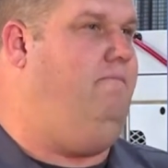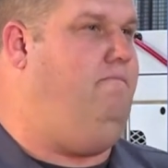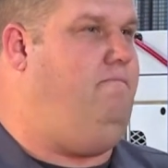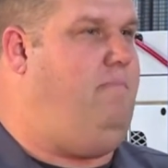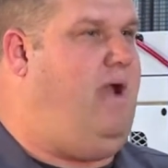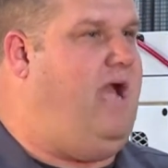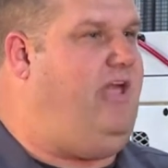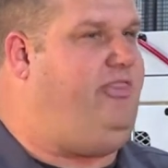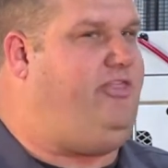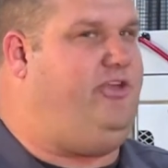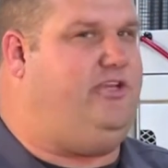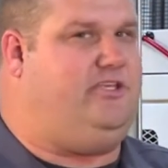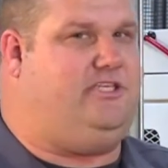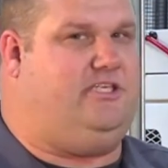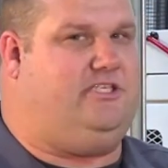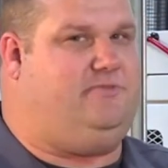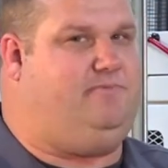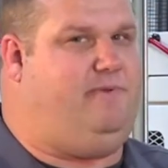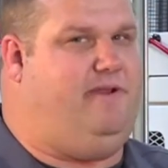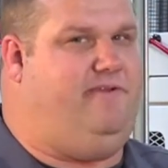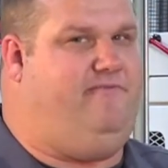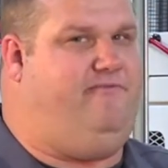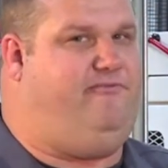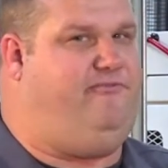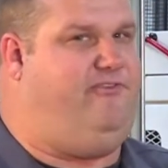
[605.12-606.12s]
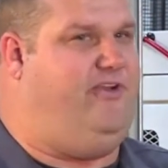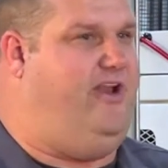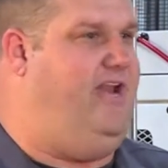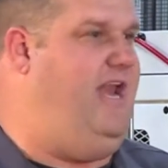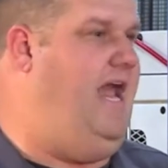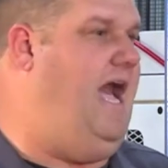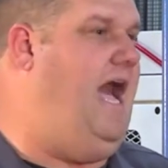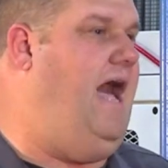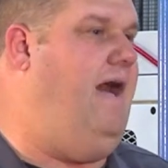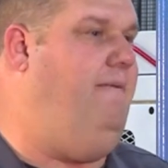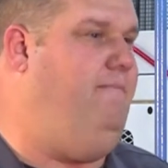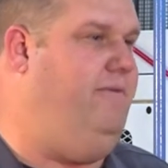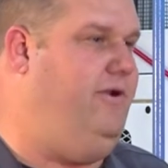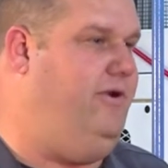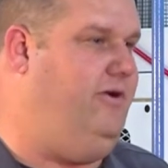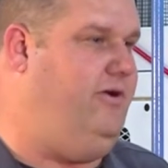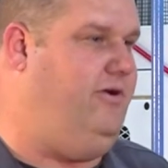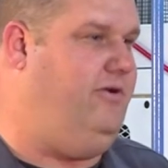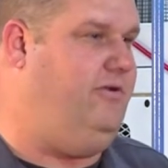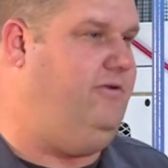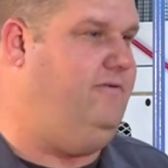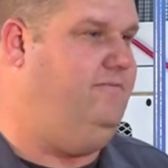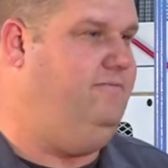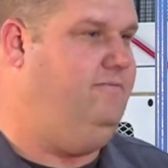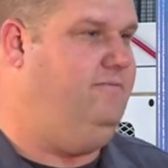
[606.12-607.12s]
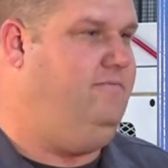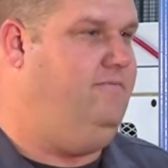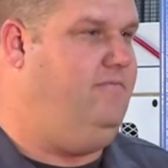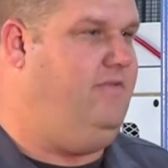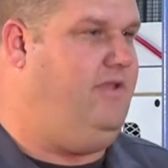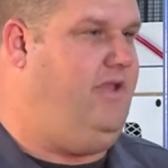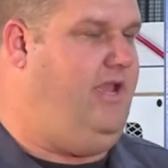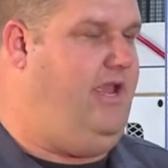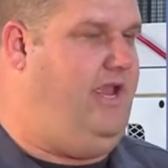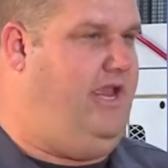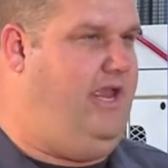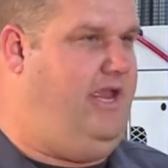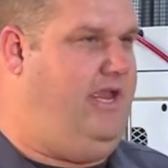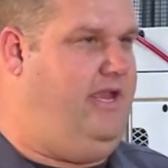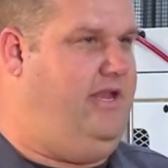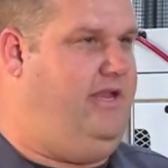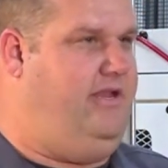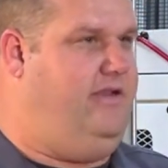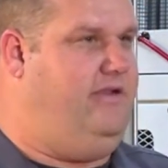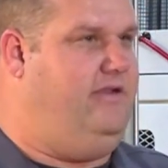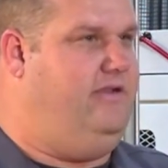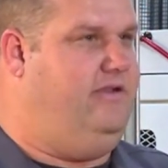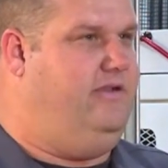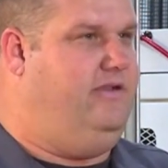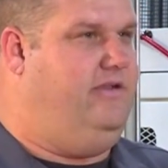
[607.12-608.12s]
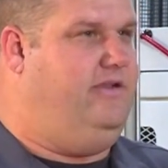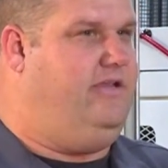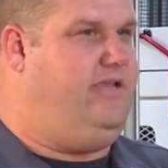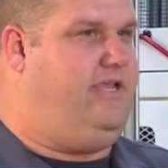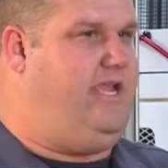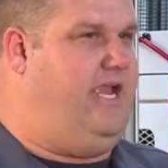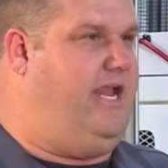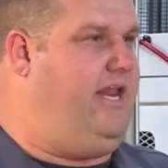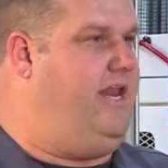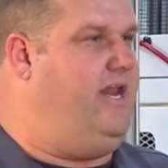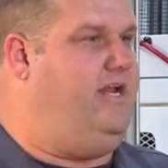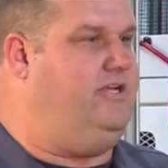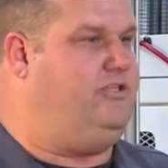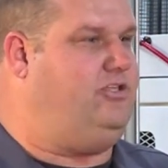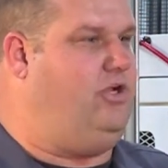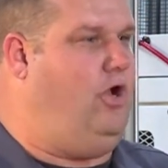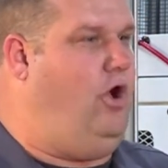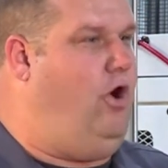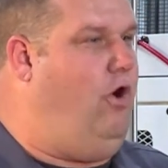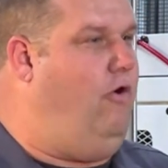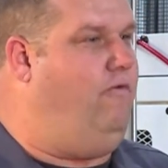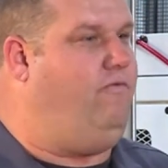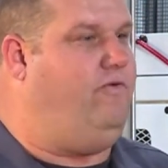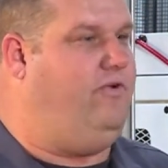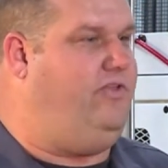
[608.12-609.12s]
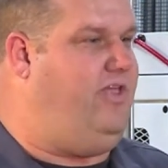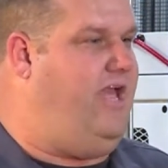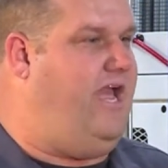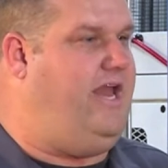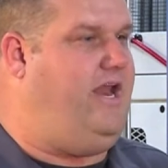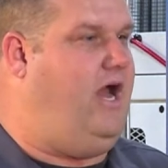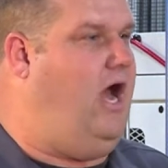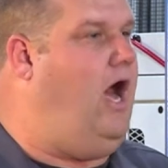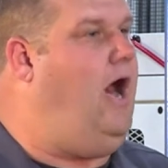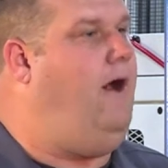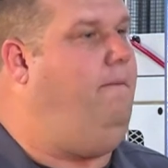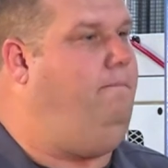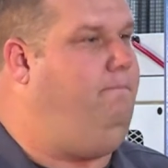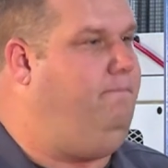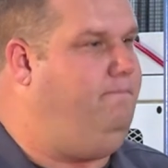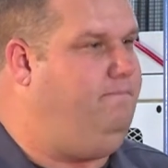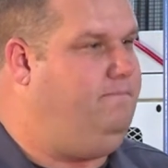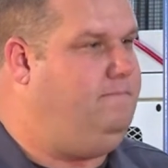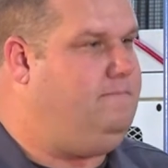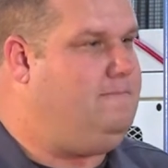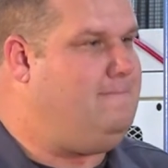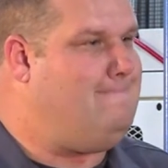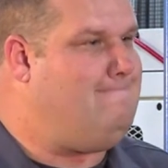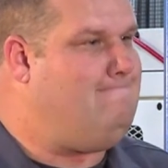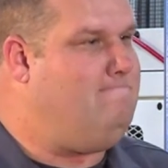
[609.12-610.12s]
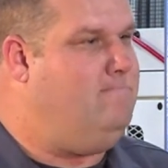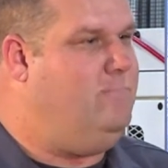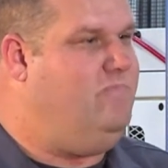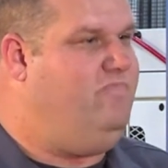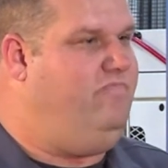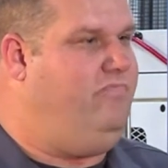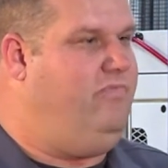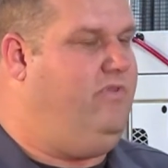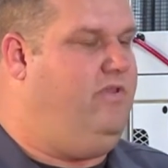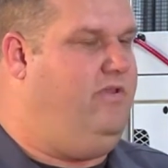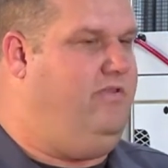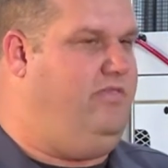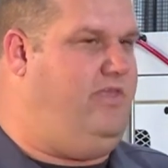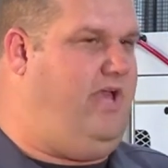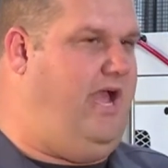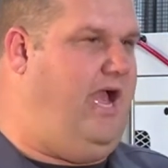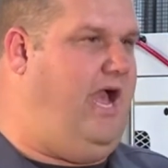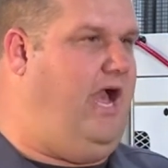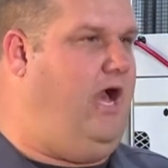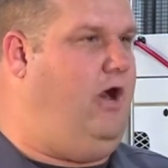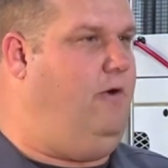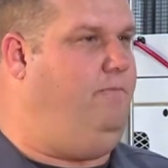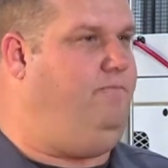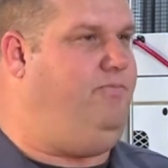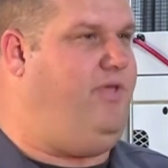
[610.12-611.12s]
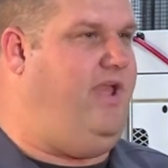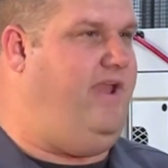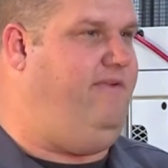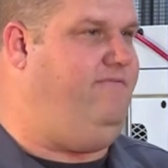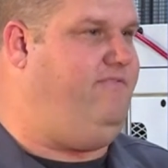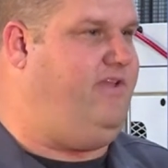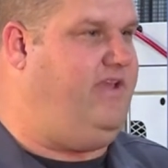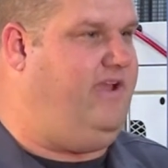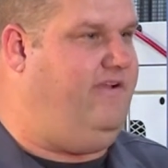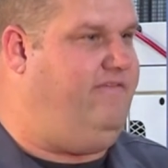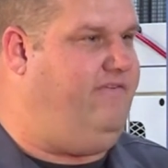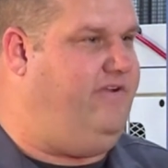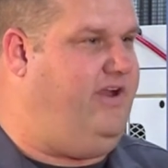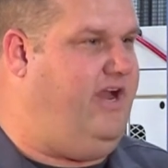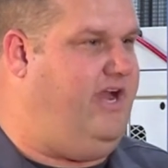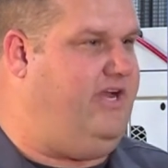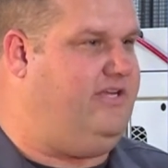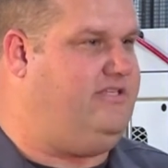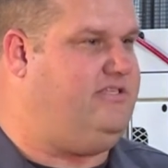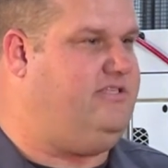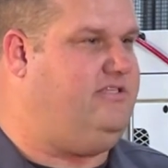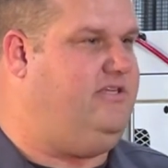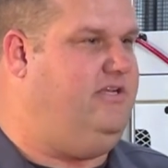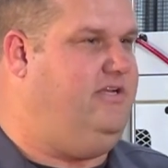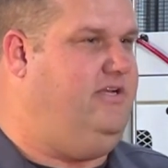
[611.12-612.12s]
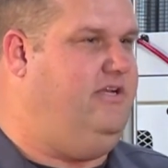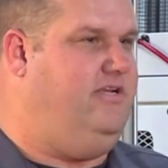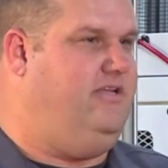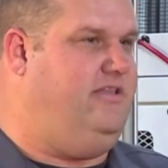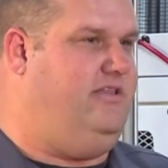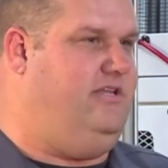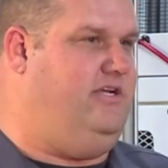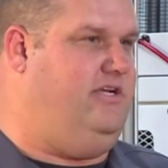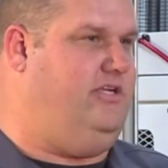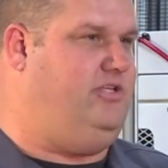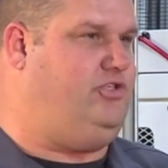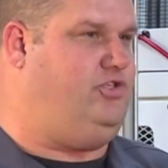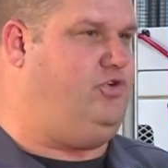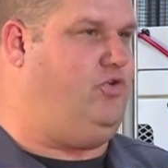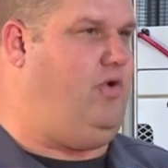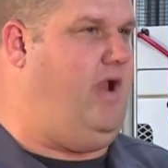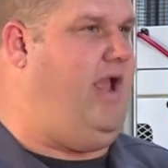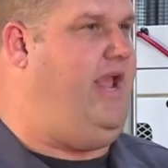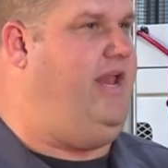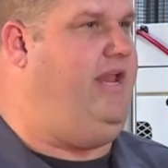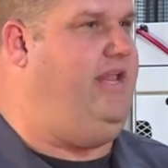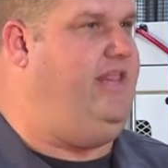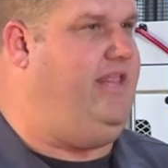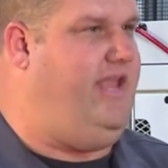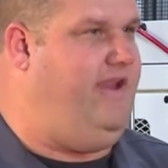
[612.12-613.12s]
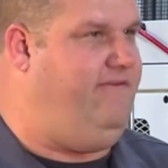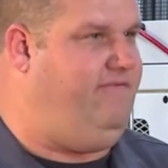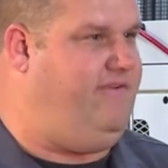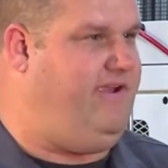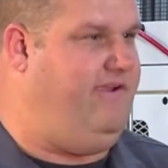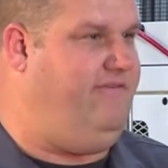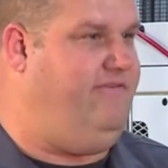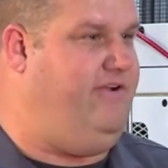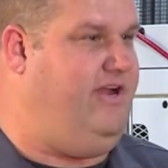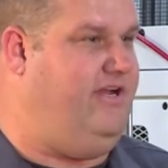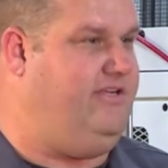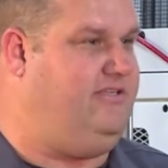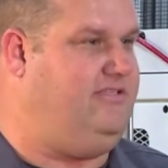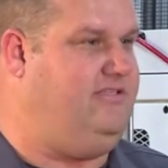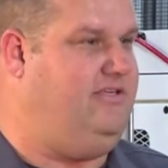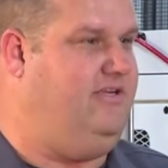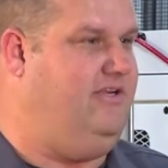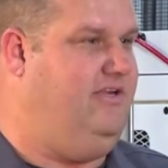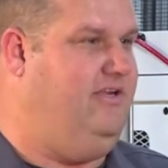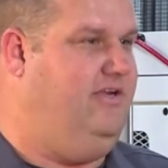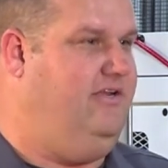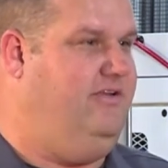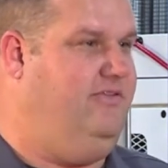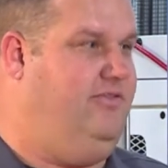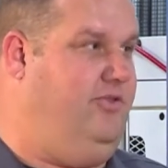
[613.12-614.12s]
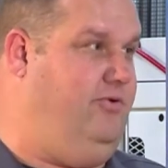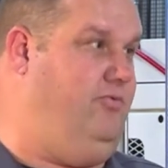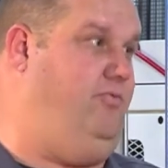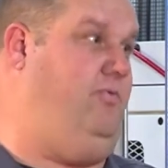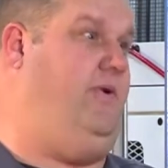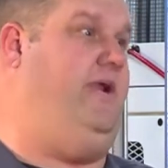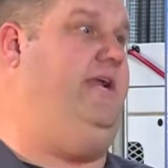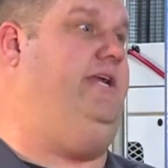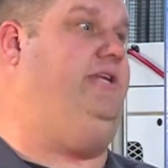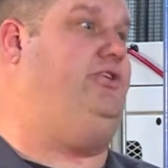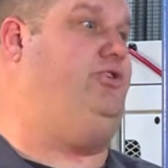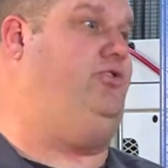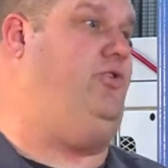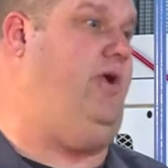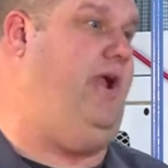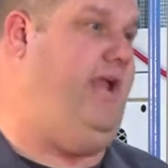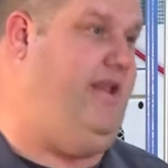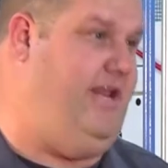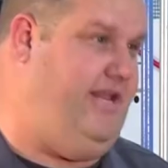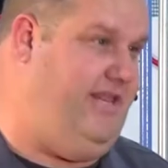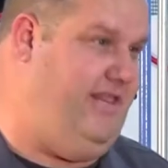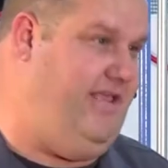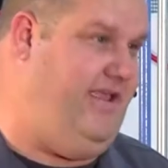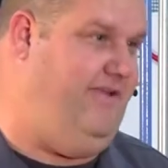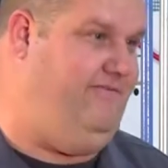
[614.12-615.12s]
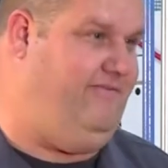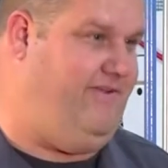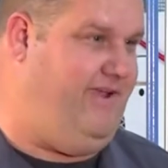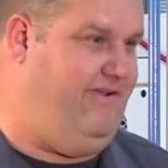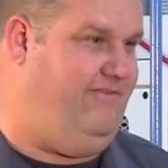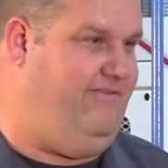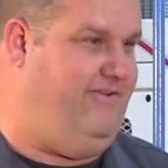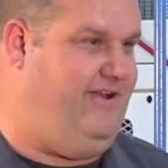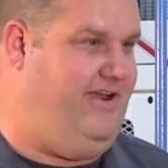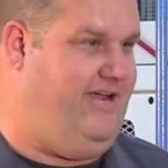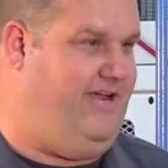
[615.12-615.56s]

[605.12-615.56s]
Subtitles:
Methods has been phenomenal in getting us over that hump. The help they've given us, the training they've given us, the retraining they've given